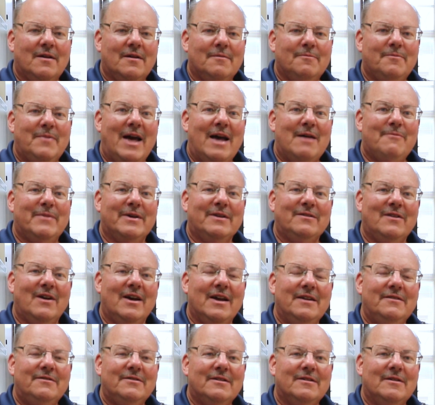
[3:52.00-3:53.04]
Pat
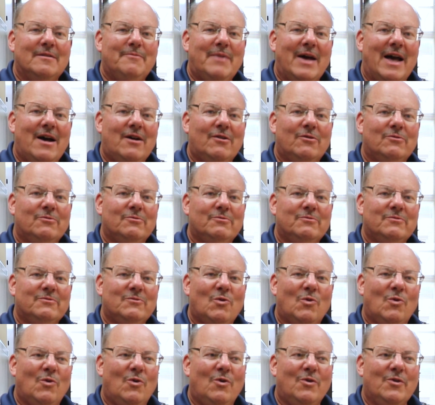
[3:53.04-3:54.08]
McKnight about
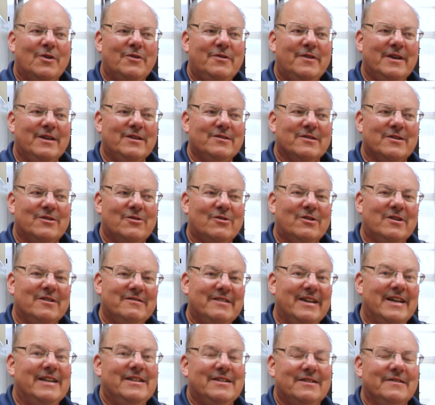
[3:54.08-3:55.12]
all the things that are
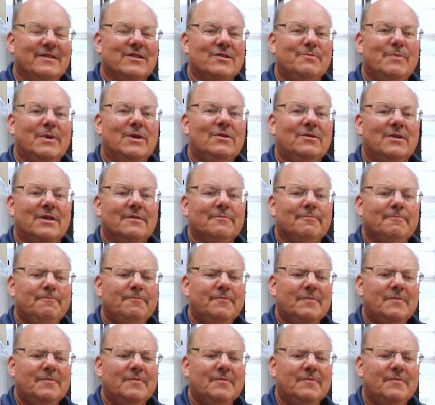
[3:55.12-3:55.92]
contained in this building.